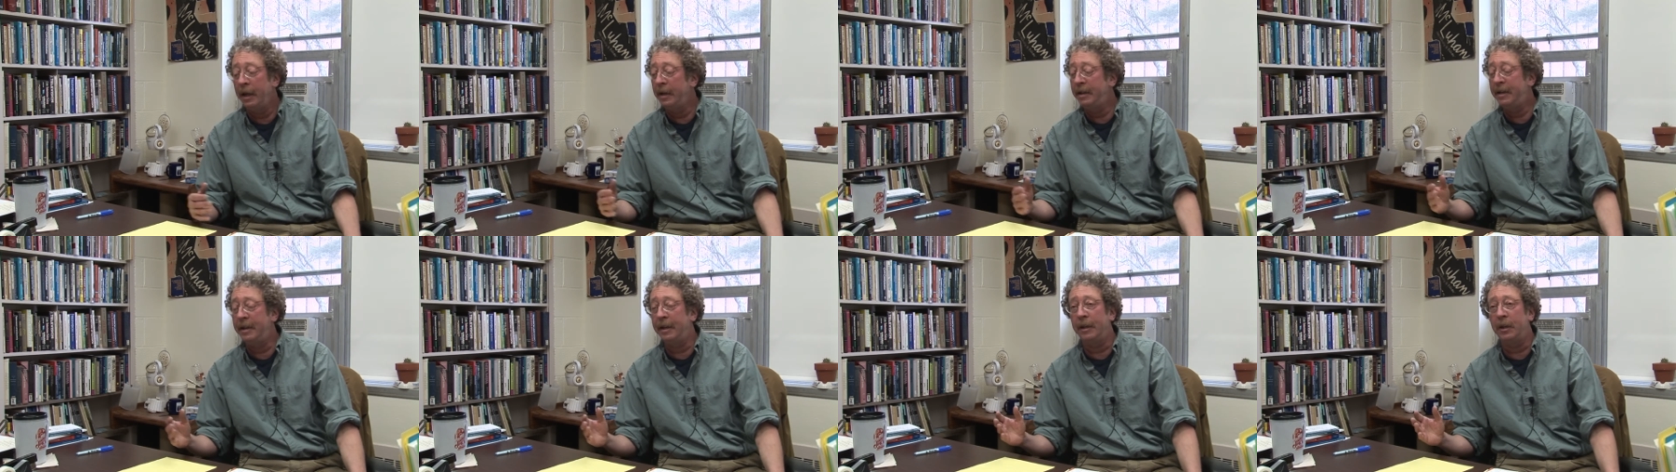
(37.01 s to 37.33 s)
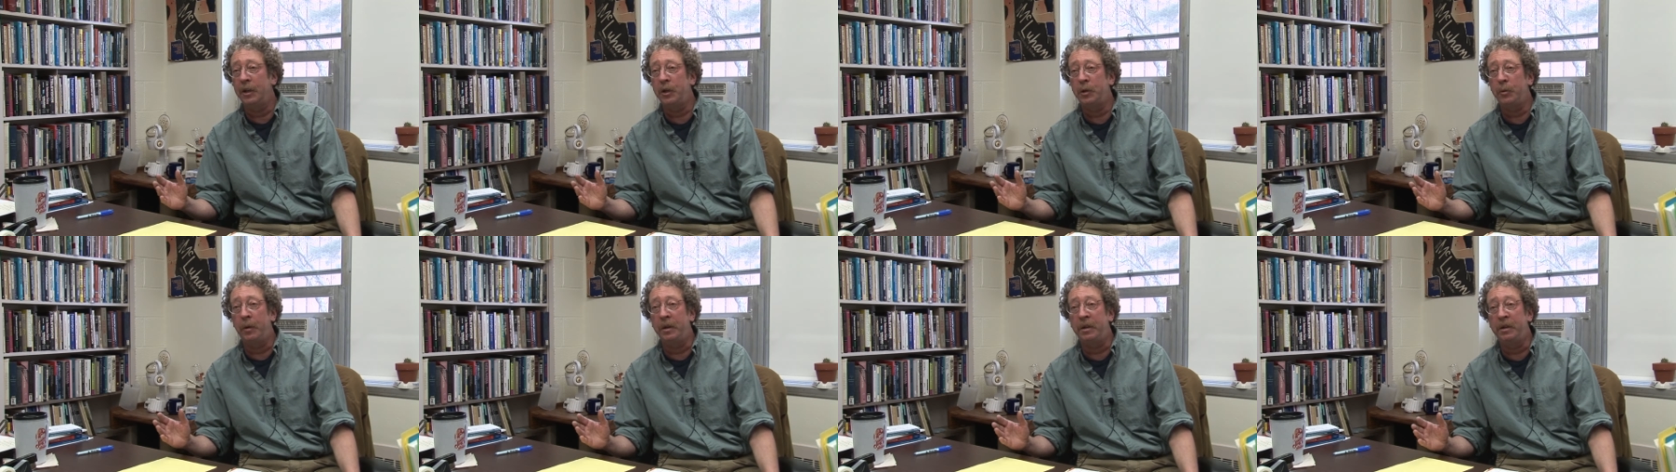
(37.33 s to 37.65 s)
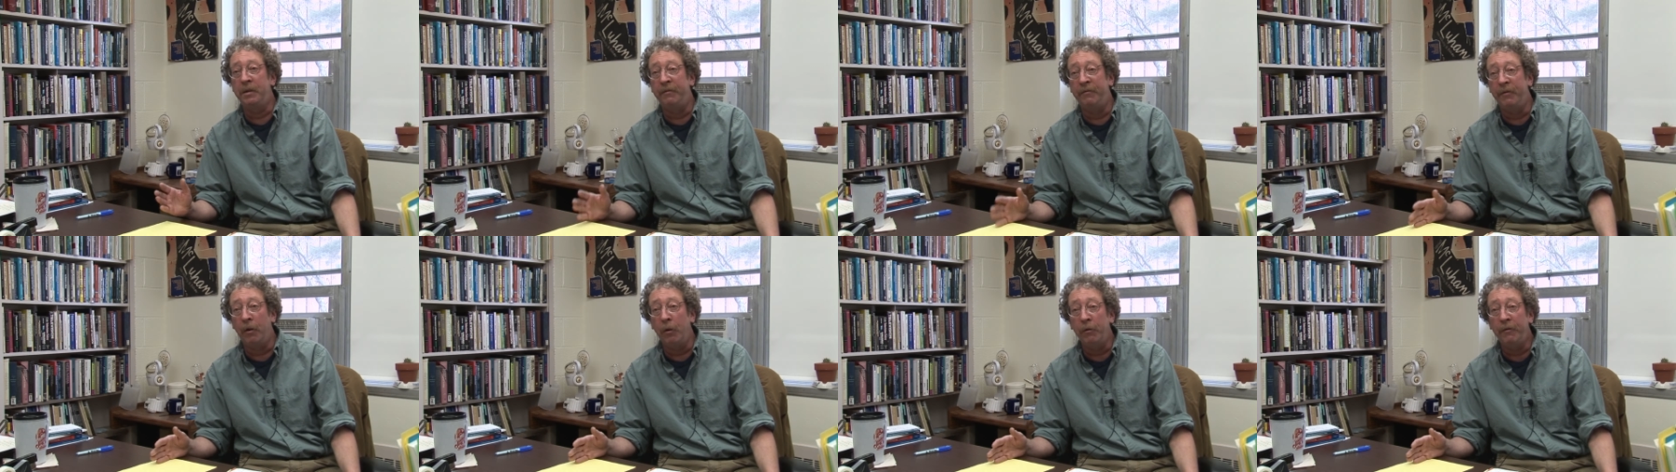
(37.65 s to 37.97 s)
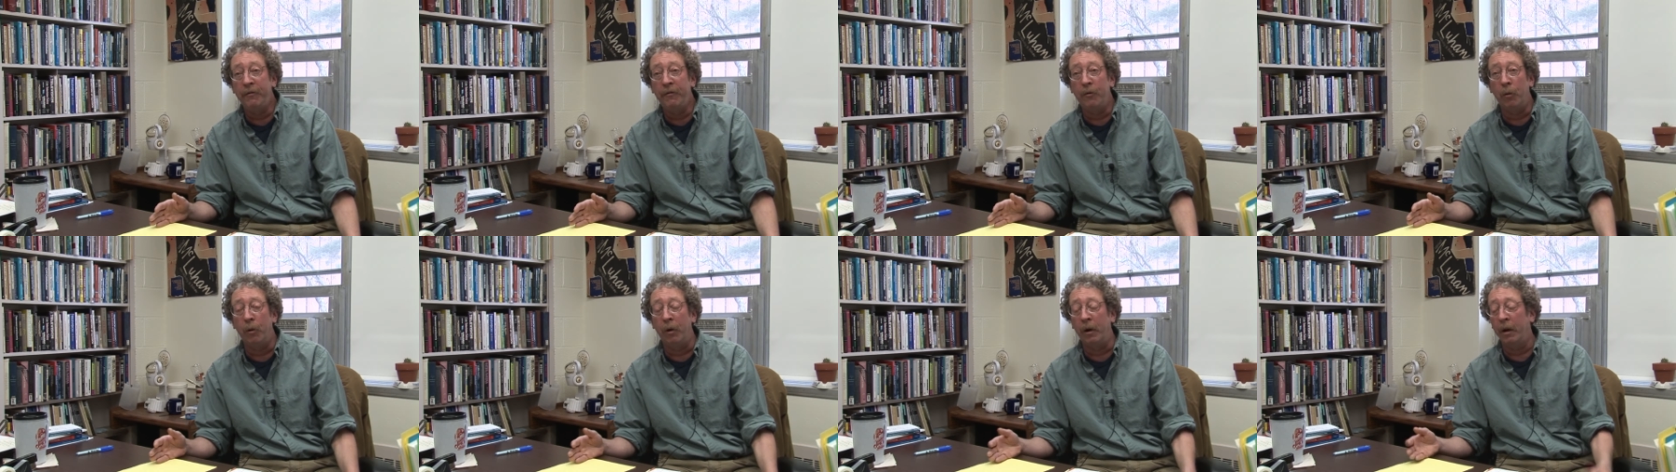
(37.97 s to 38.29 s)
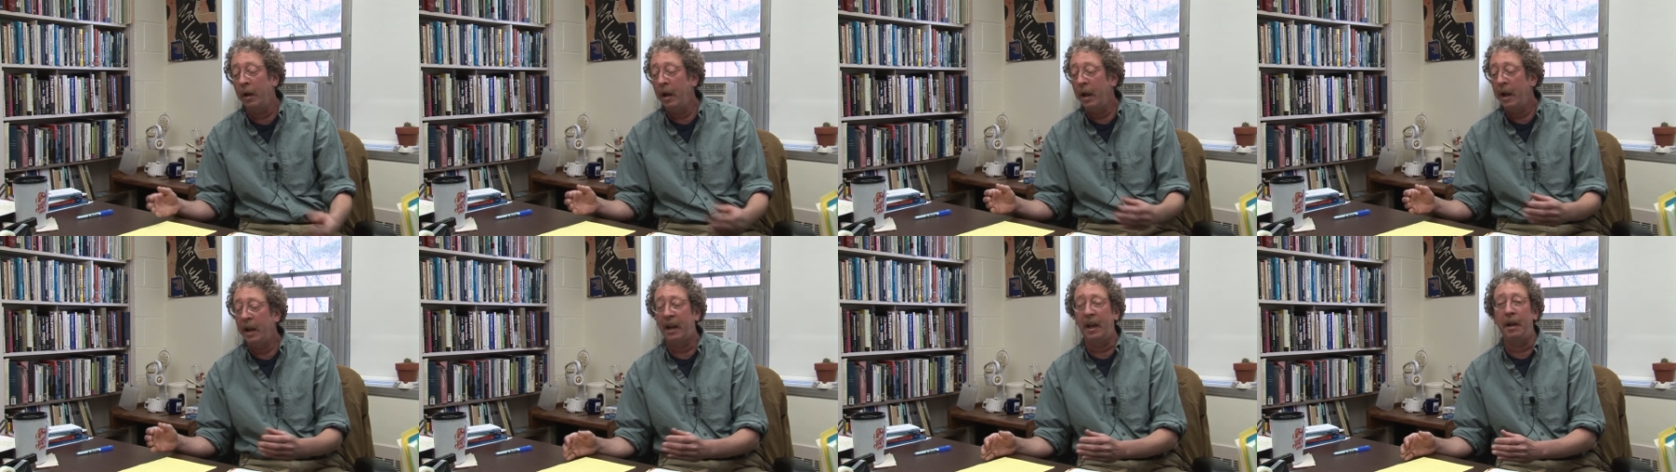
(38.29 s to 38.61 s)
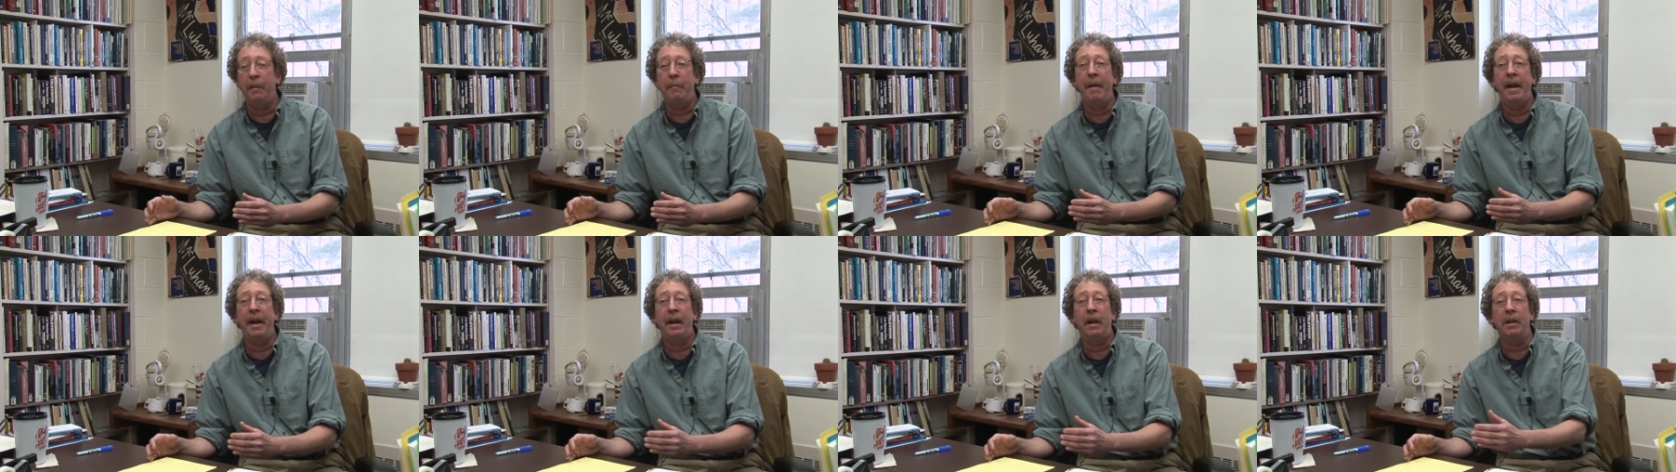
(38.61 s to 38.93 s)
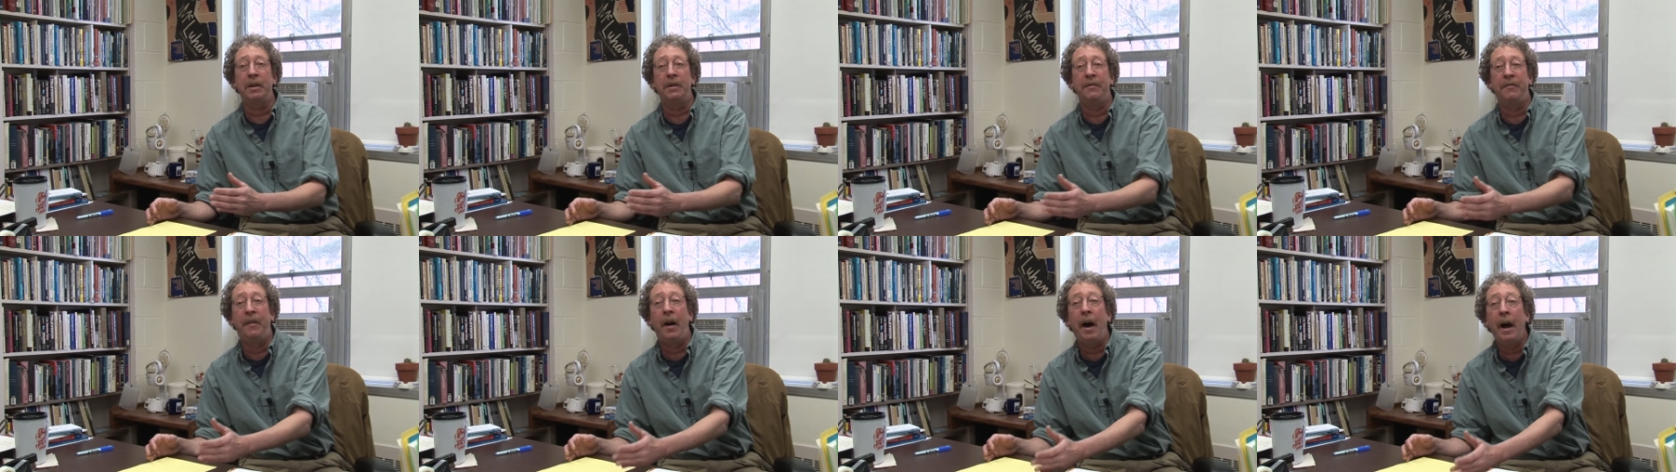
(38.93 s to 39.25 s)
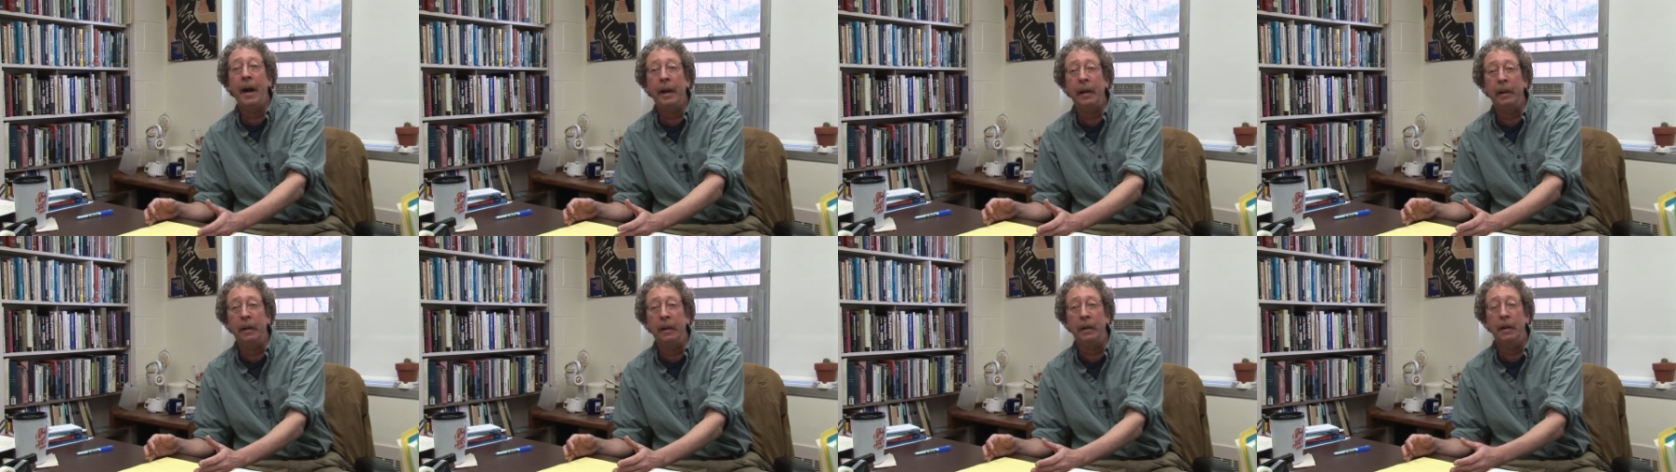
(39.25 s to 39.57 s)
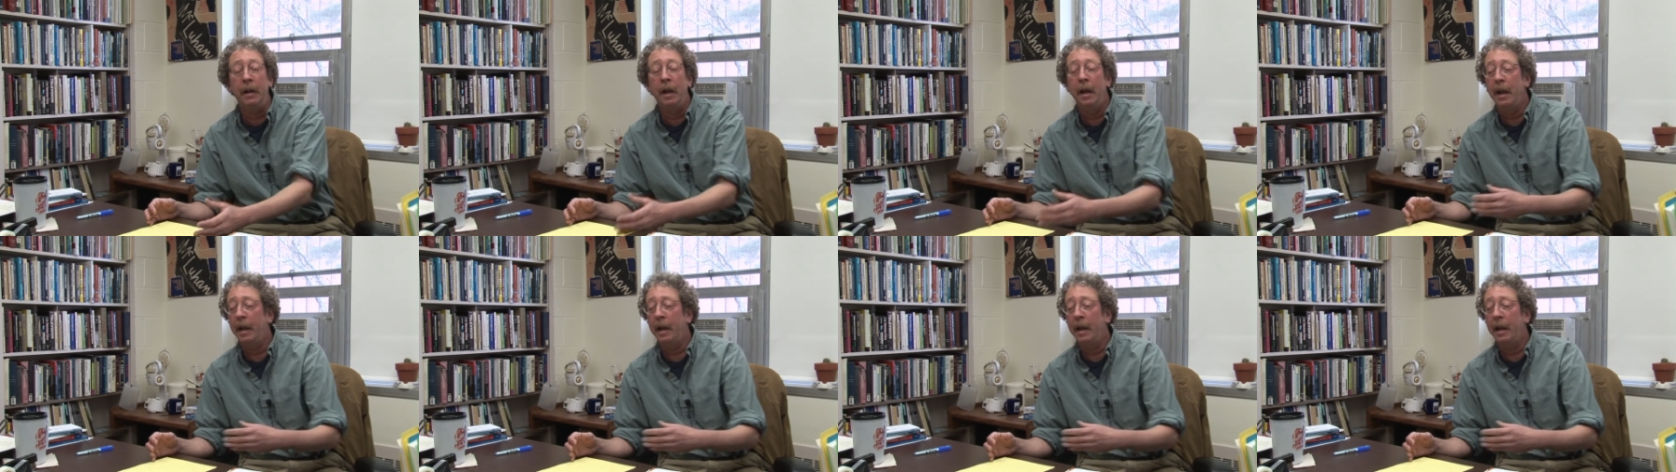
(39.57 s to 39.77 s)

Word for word: tell us what to vote for, can make us violent,